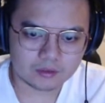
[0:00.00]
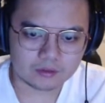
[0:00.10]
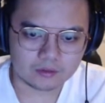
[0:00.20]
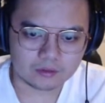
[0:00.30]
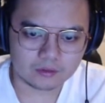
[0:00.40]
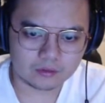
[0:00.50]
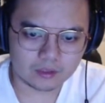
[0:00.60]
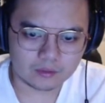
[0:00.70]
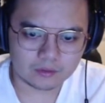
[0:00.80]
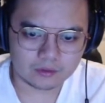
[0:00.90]
So to do
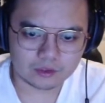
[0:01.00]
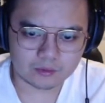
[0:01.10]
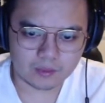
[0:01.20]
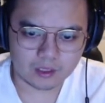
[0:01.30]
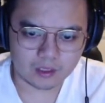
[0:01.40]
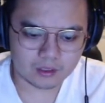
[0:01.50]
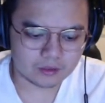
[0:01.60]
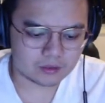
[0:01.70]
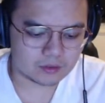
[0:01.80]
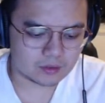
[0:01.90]
that, we do
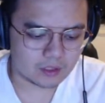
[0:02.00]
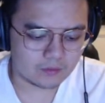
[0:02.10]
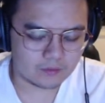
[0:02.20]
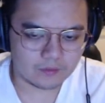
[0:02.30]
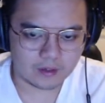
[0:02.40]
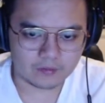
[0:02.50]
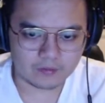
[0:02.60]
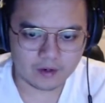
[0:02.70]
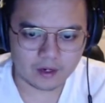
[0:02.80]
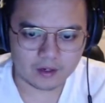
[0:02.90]
chmod
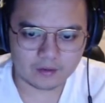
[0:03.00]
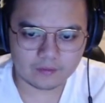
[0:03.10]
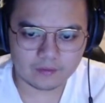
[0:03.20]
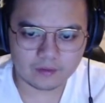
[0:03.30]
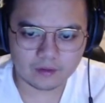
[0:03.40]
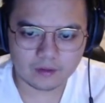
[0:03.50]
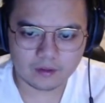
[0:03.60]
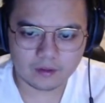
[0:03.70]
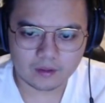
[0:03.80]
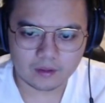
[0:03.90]
755
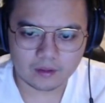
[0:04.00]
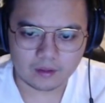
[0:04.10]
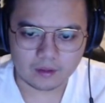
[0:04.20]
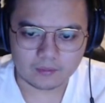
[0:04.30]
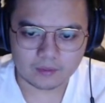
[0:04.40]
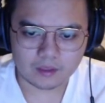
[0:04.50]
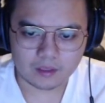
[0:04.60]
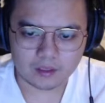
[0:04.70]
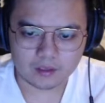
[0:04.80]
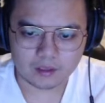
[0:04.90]

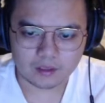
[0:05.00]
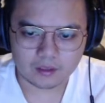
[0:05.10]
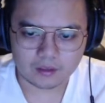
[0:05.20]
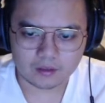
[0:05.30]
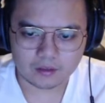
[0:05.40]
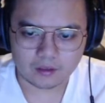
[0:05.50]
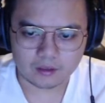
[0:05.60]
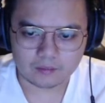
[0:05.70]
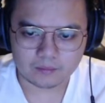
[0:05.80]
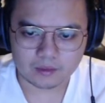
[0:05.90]

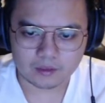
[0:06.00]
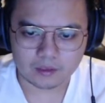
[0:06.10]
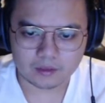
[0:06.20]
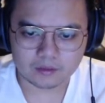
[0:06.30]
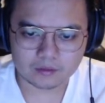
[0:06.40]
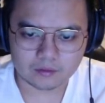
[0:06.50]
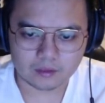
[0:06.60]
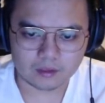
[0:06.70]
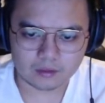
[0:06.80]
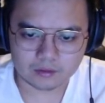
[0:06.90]
mkdate.pl. so
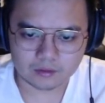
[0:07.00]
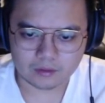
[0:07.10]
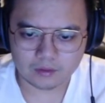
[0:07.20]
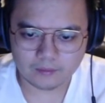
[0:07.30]
now that should,